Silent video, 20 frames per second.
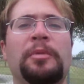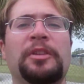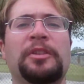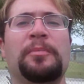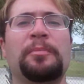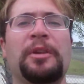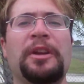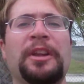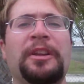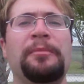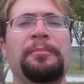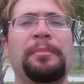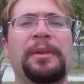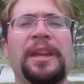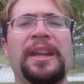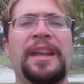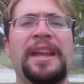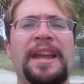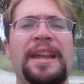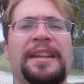It's Brandon
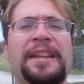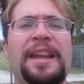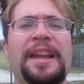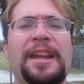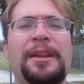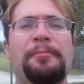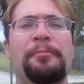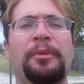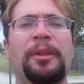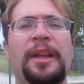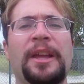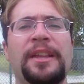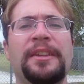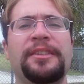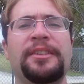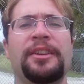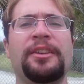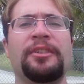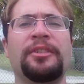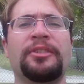B, aka Blaze
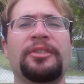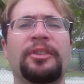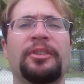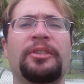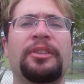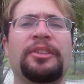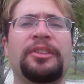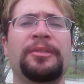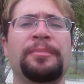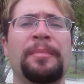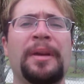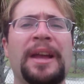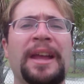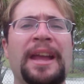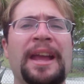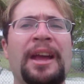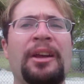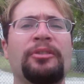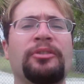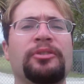here. So this is
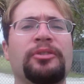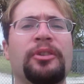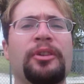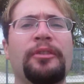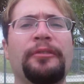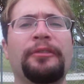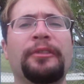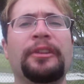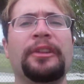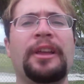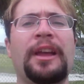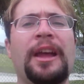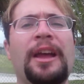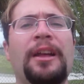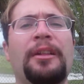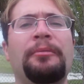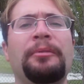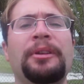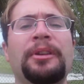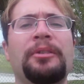my outro for the
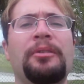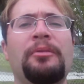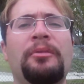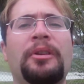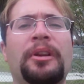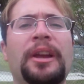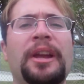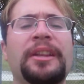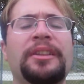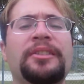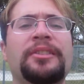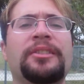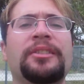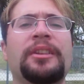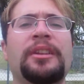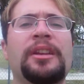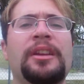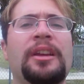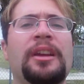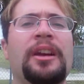Howling Hornites
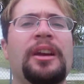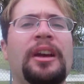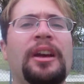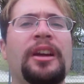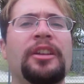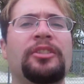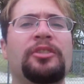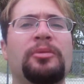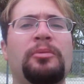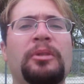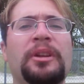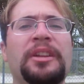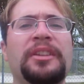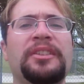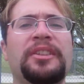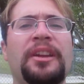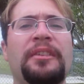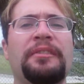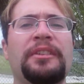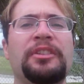uh,
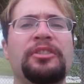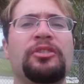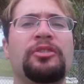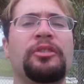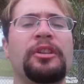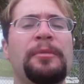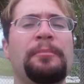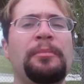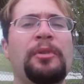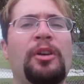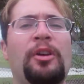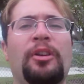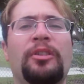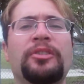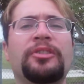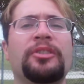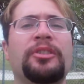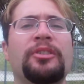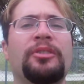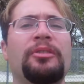27 trip.
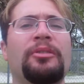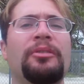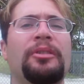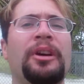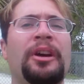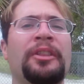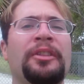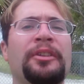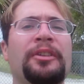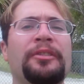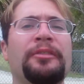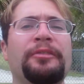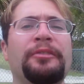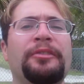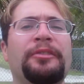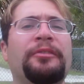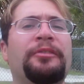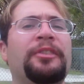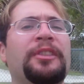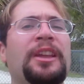Also other
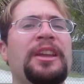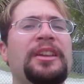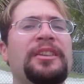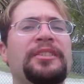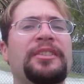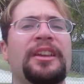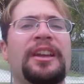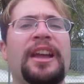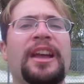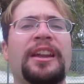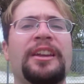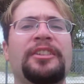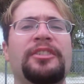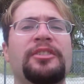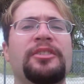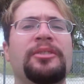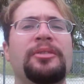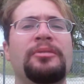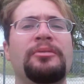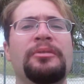things I had to
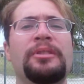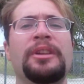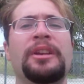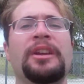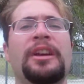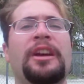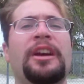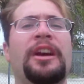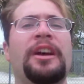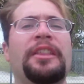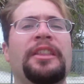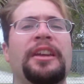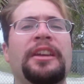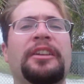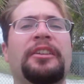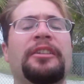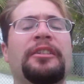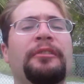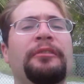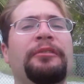do uh, that I
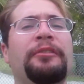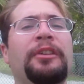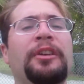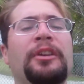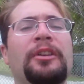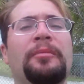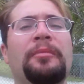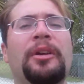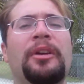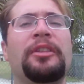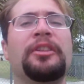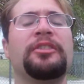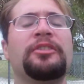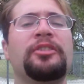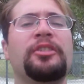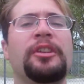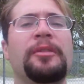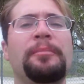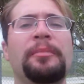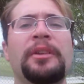couldn't film on the
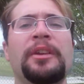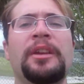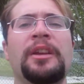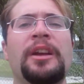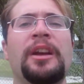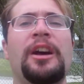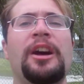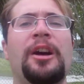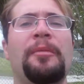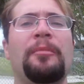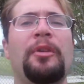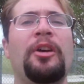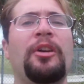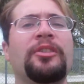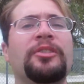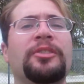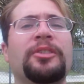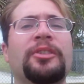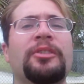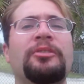trip. Um,
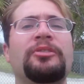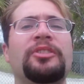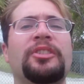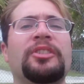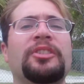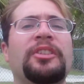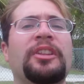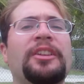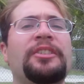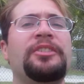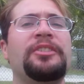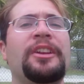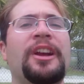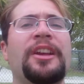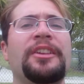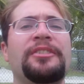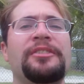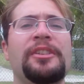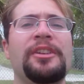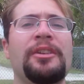also, just to let you
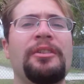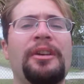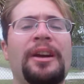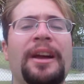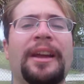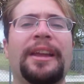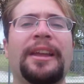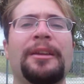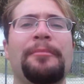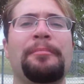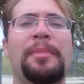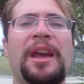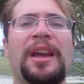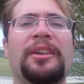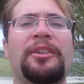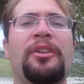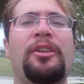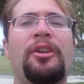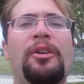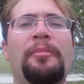guys know, I am back
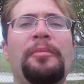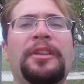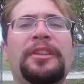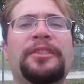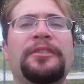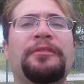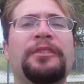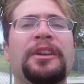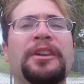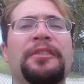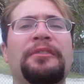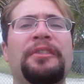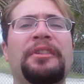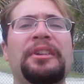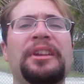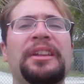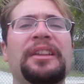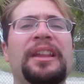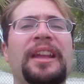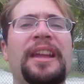home. It's very,
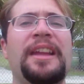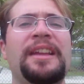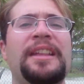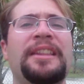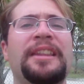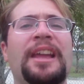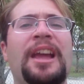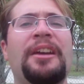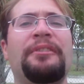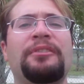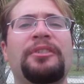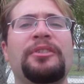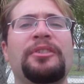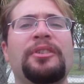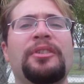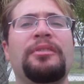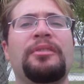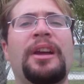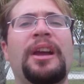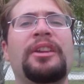very late in the
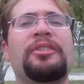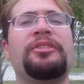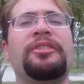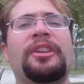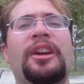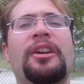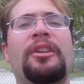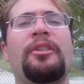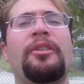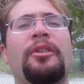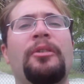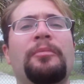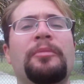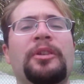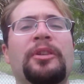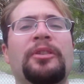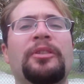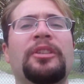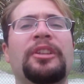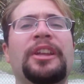afternoon. I actually got home
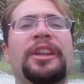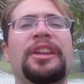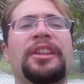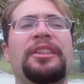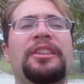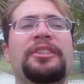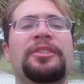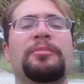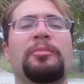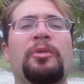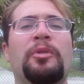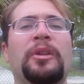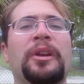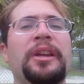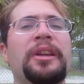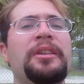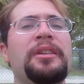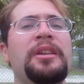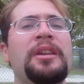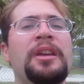early this
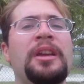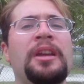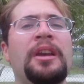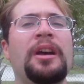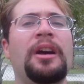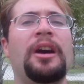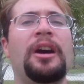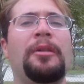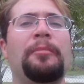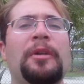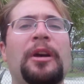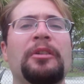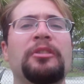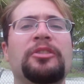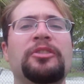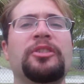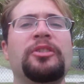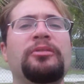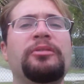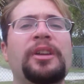morning. Um, I was
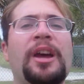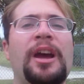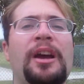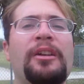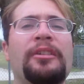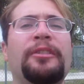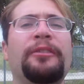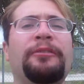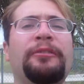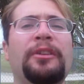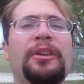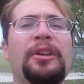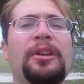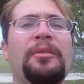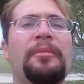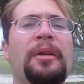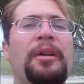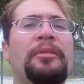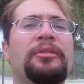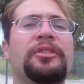too tired to
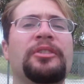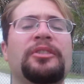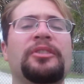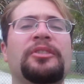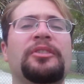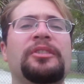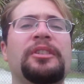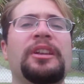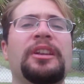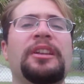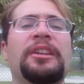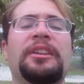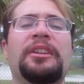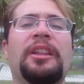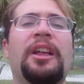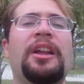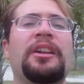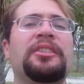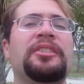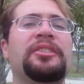film. I was just needed a
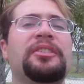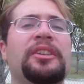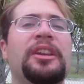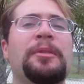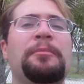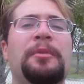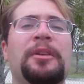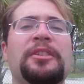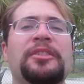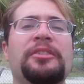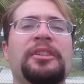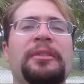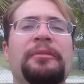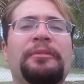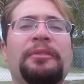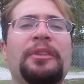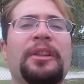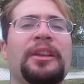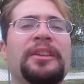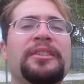lot of sleep. I slept
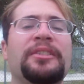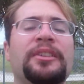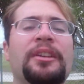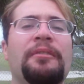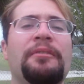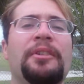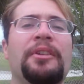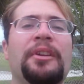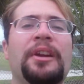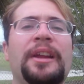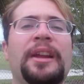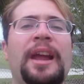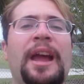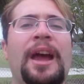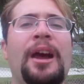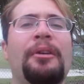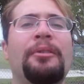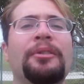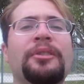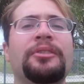for like seven or eight
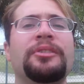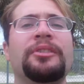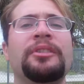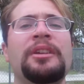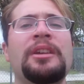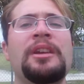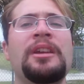hours.